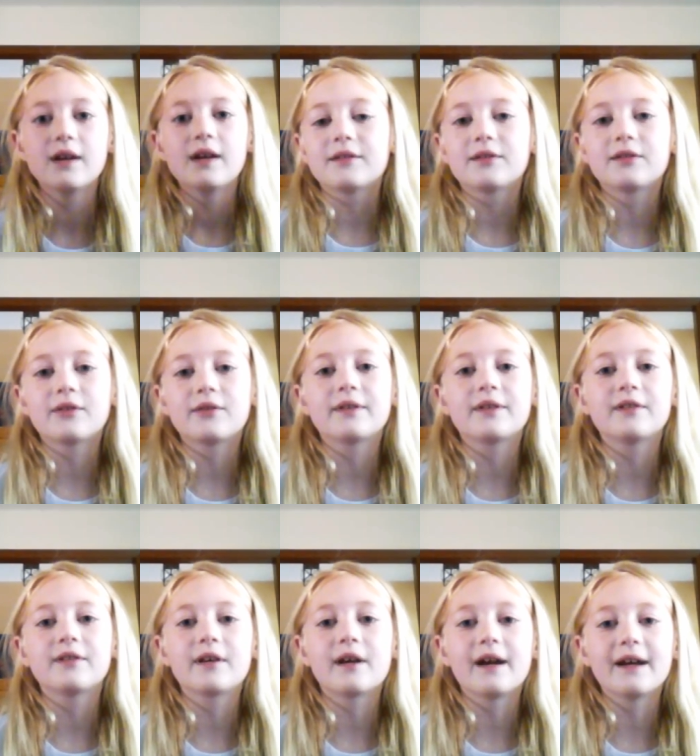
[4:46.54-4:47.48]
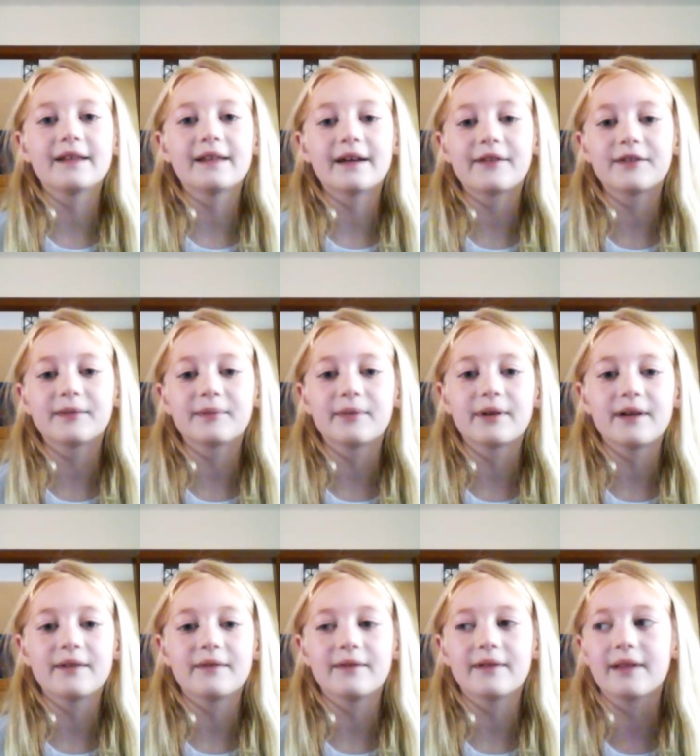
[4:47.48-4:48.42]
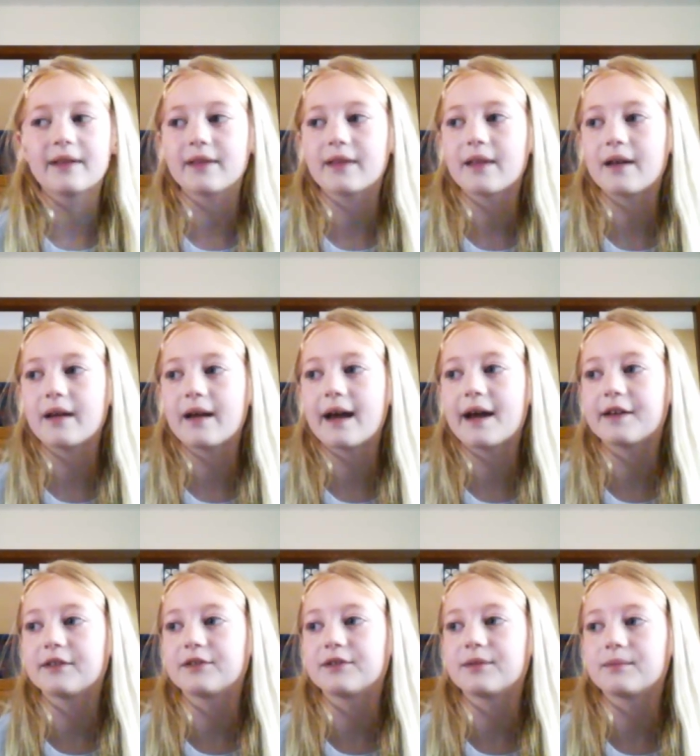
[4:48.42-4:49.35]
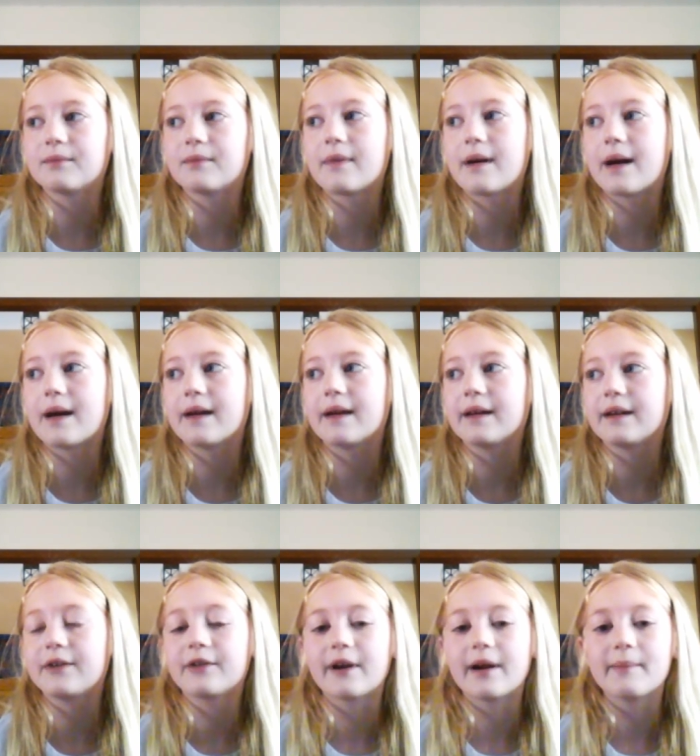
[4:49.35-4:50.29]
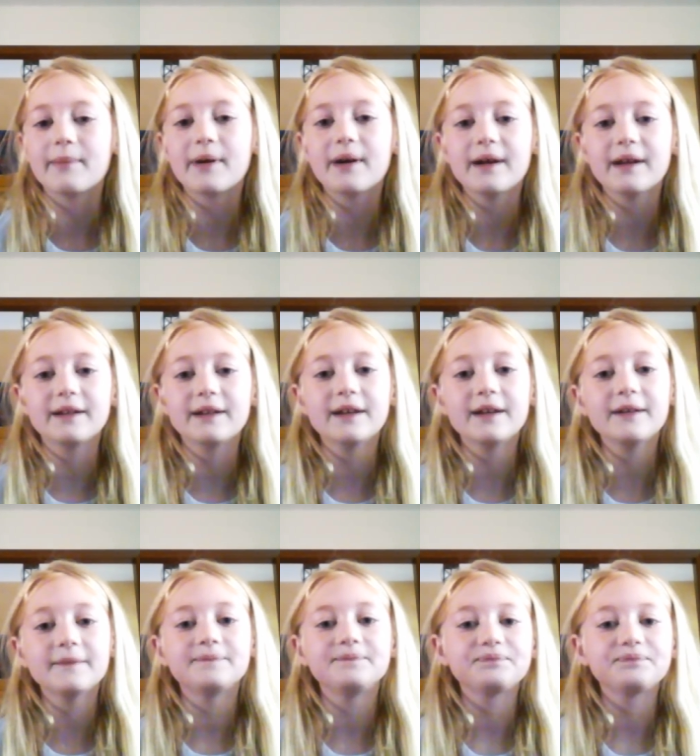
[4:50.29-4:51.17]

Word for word: So this guy that I was playing with as my grandpa in it,